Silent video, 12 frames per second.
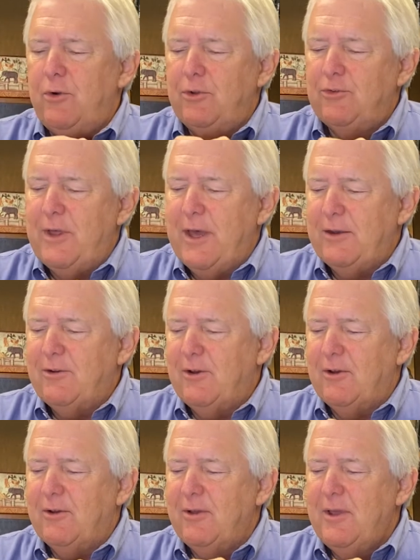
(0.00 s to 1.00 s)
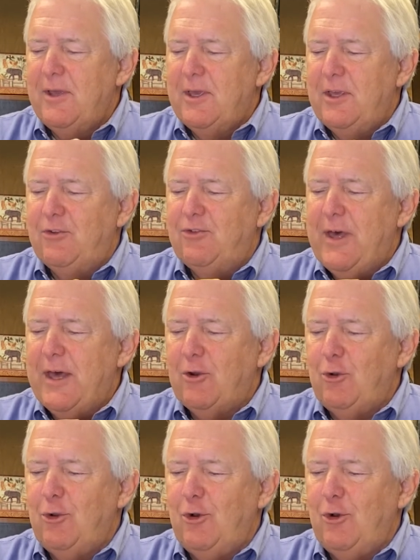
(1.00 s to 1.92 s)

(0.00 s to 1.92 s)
is that a little, is that a